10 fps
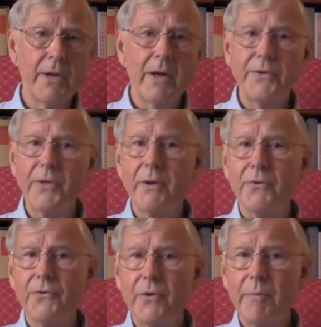as a
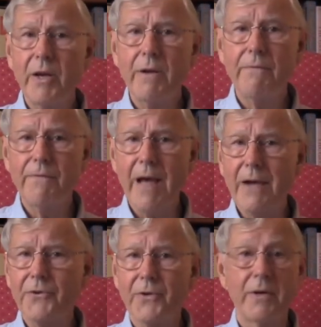contributing
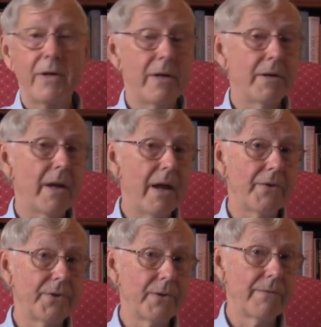factor in
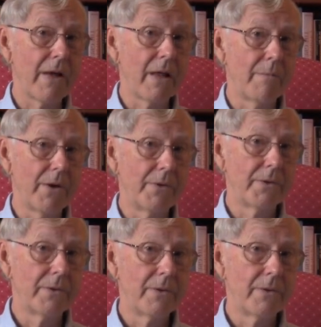cancer development,